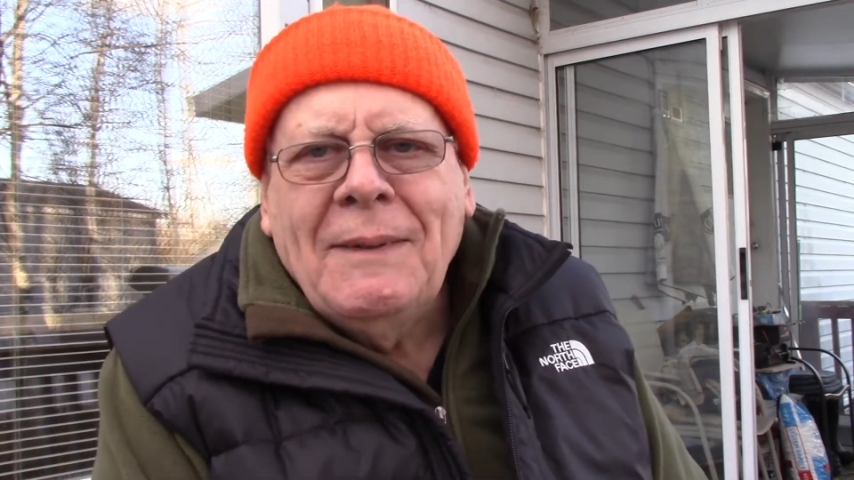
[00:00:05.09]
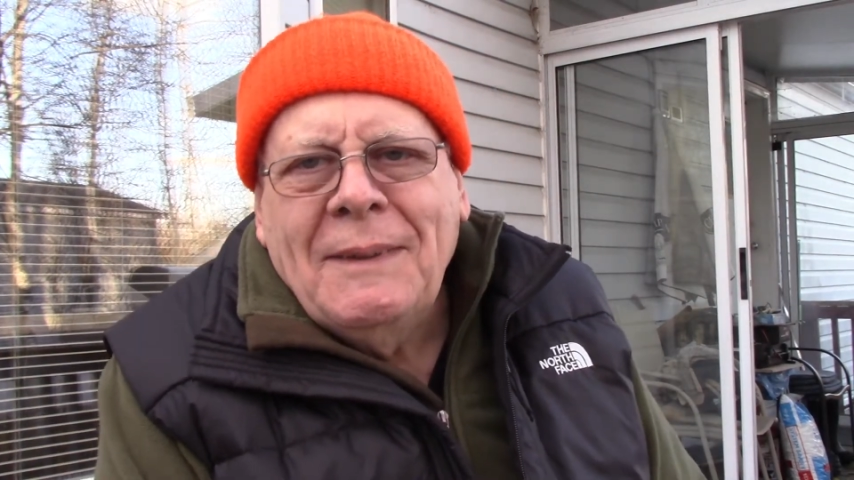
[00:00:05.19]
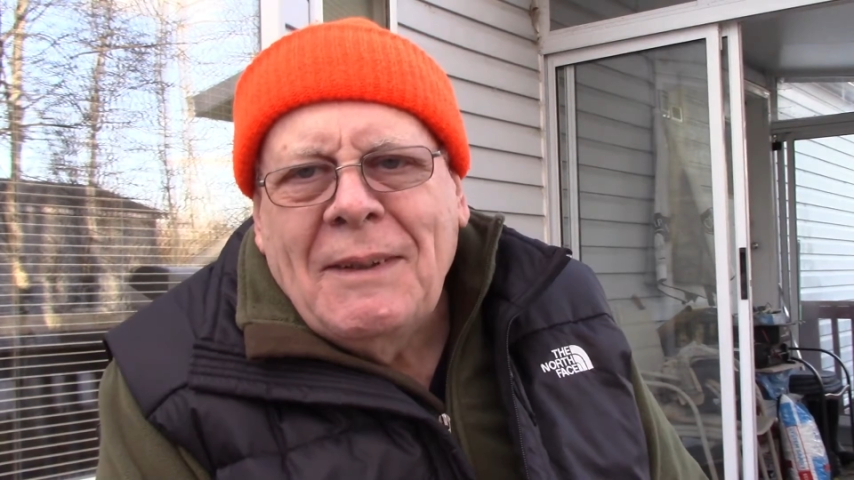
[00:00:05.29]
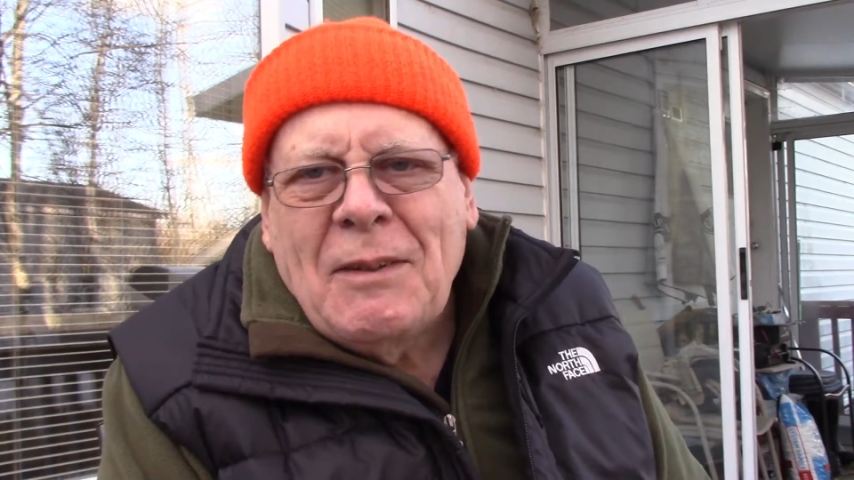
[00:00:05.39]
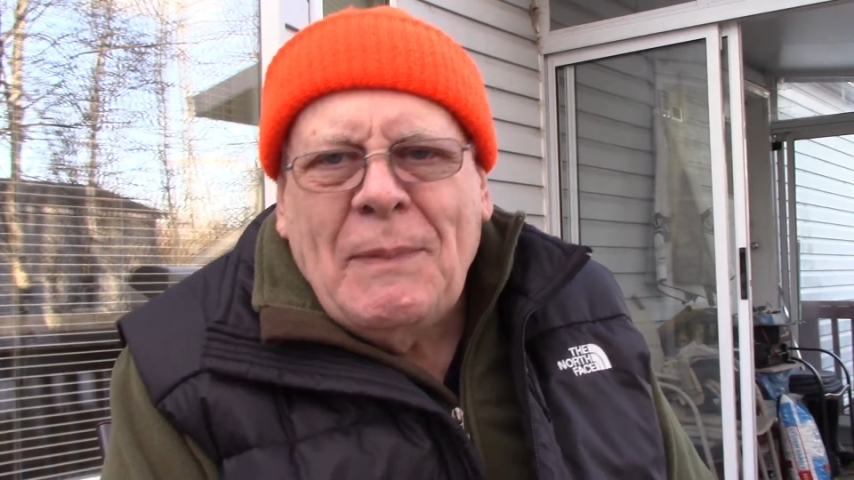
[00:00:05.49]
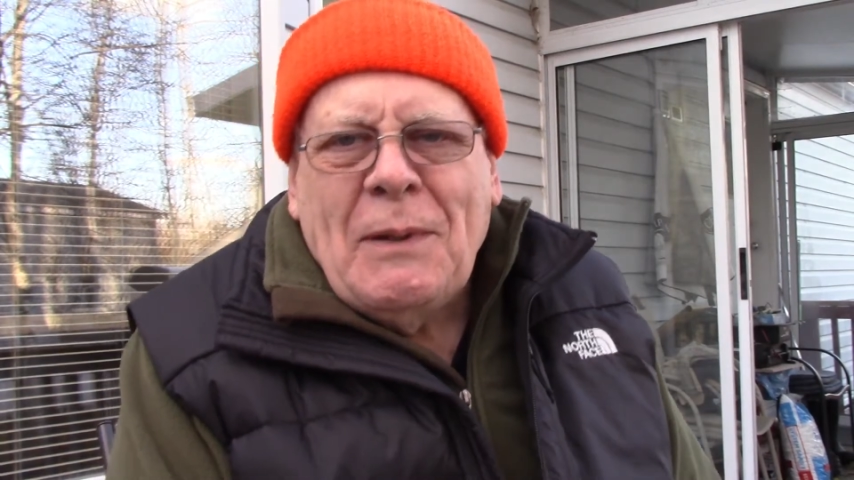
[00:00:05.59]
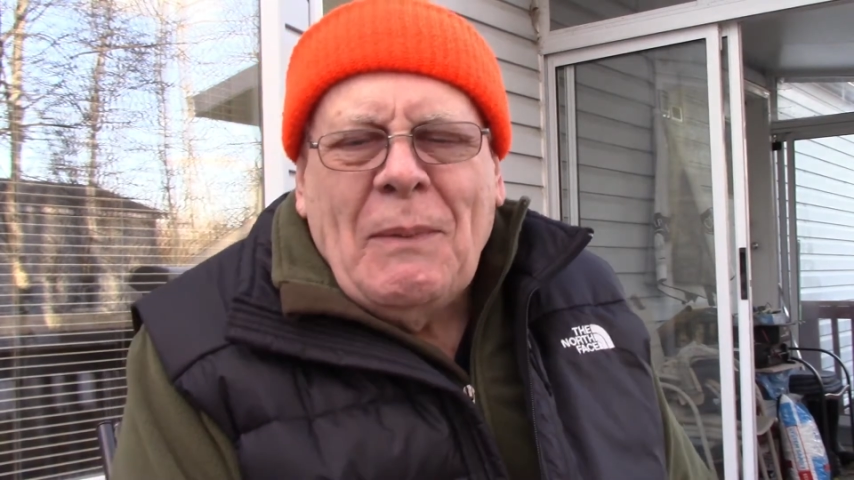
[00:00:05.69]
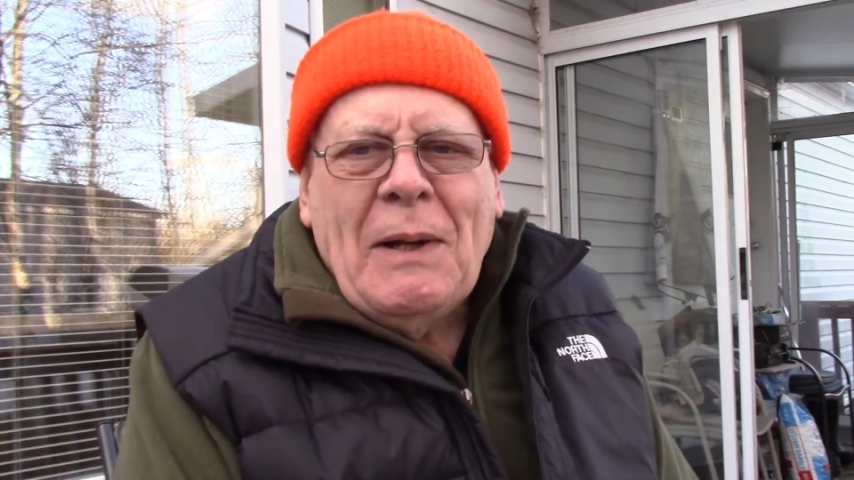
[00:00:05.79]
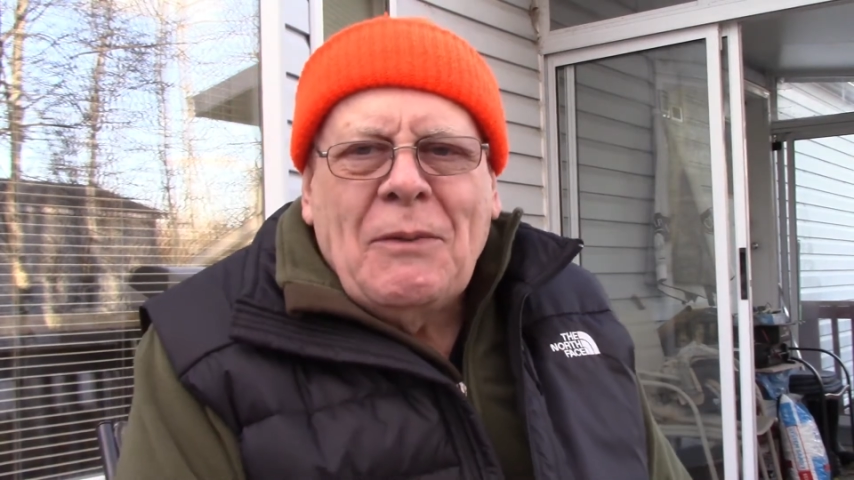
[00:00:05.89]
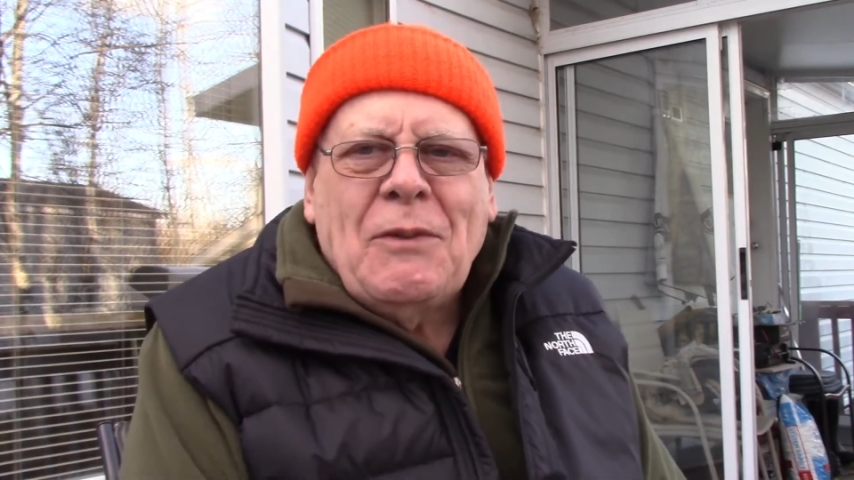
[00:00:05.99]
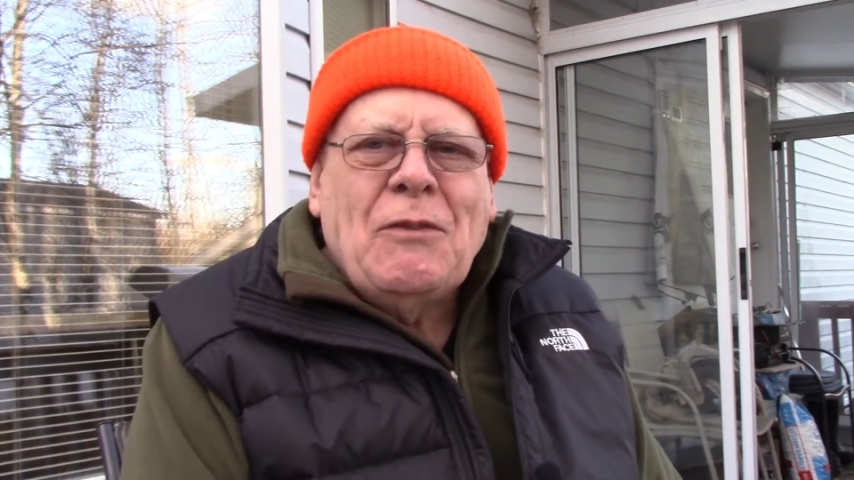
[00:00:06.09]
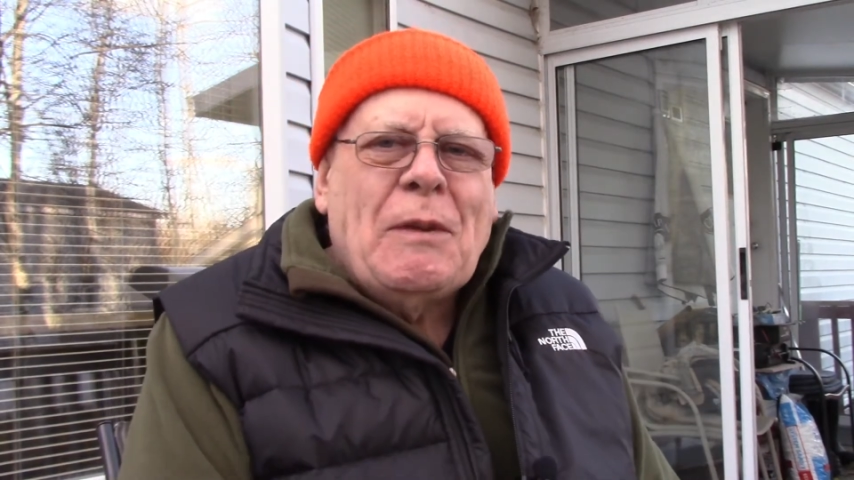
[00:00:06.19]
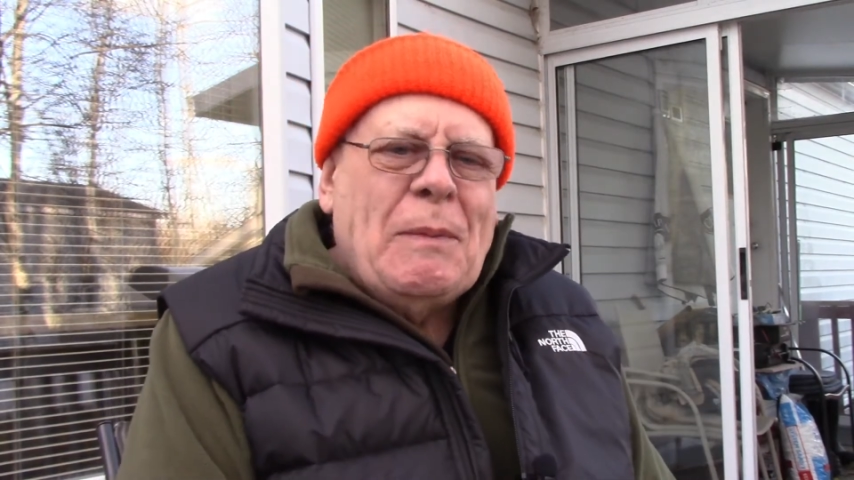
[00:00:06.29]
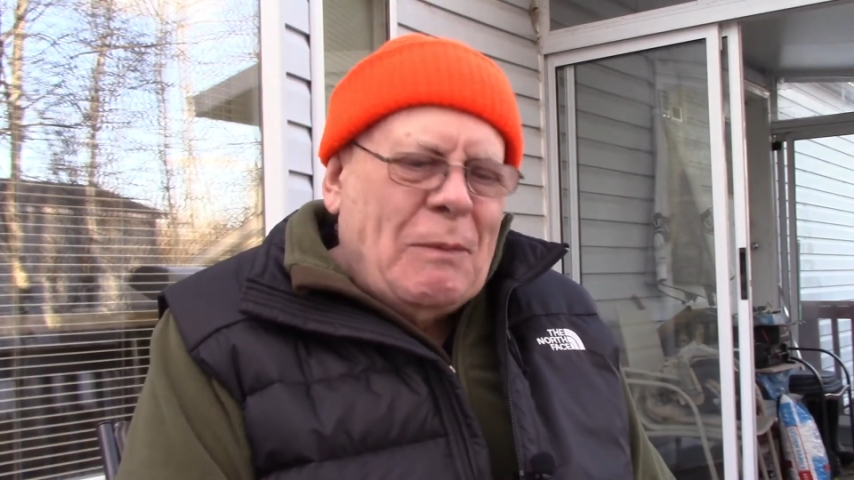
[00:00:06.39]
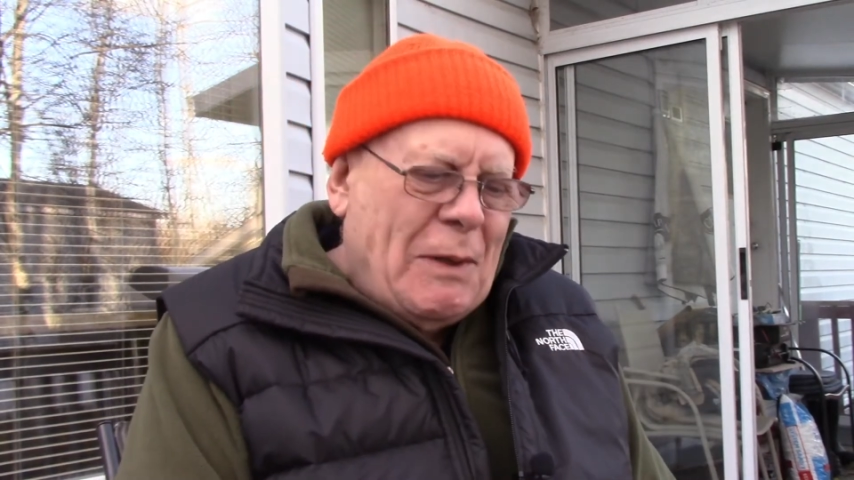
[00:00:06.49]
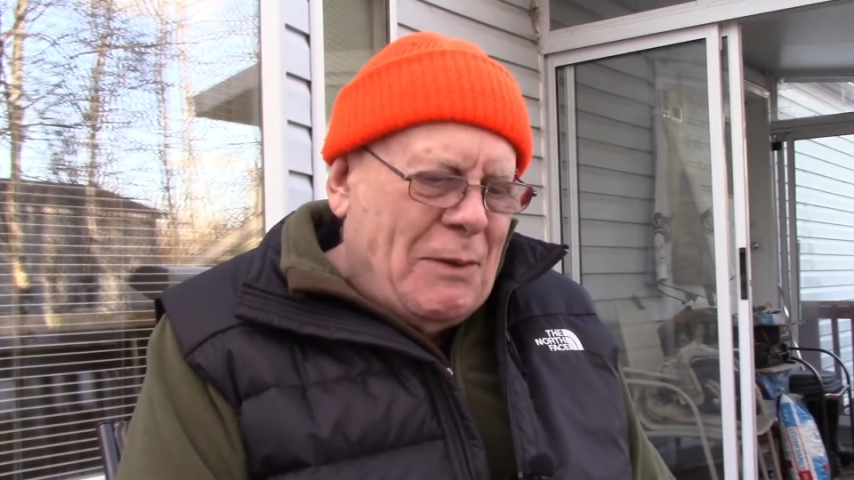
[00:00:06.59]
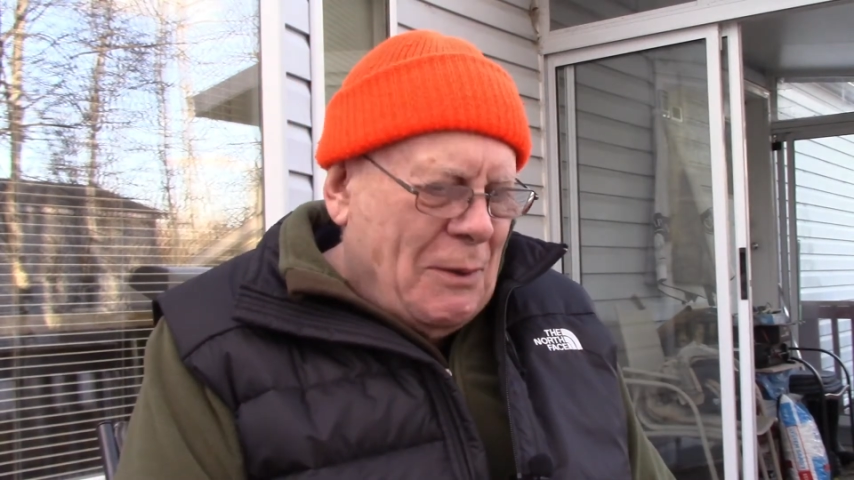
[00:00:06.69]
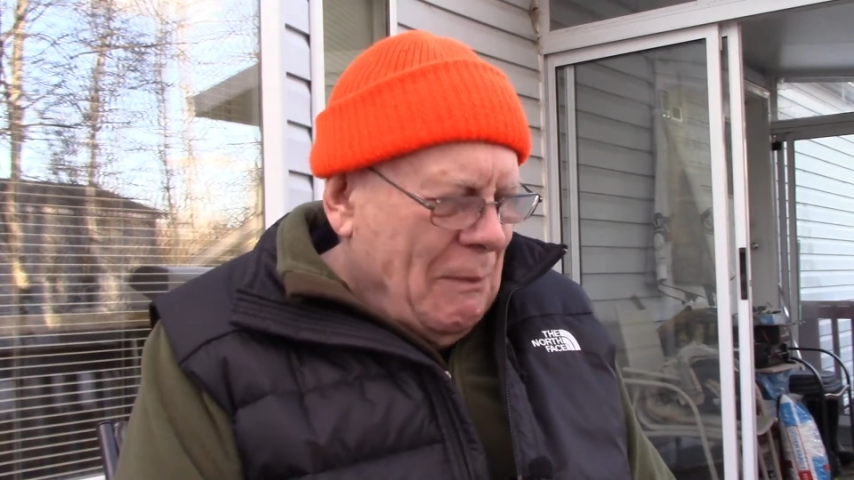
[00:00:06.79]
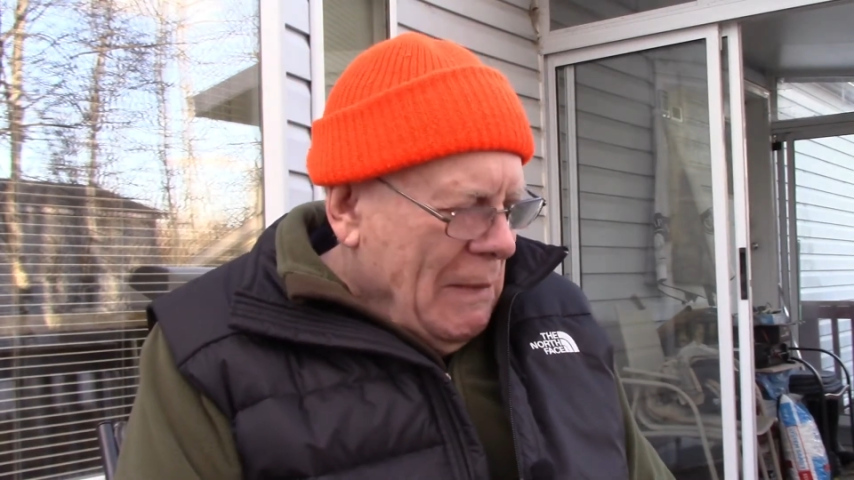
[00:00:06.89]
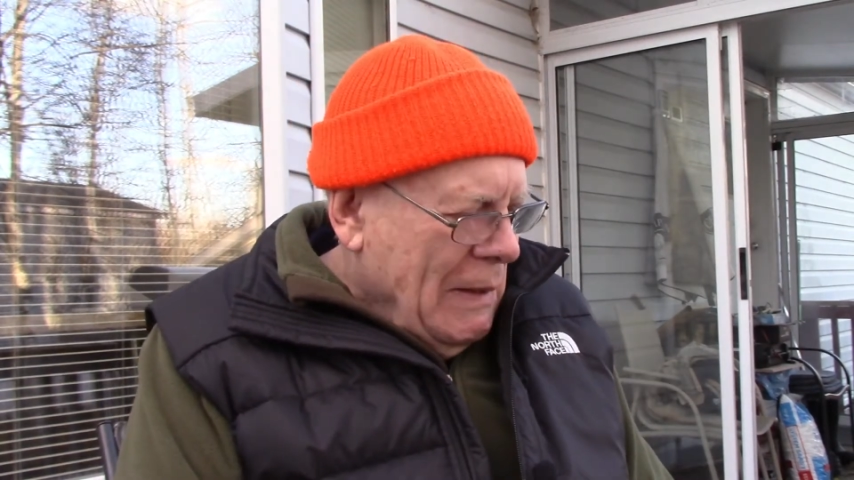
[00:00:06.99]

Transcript: It's been a while since I've been with you.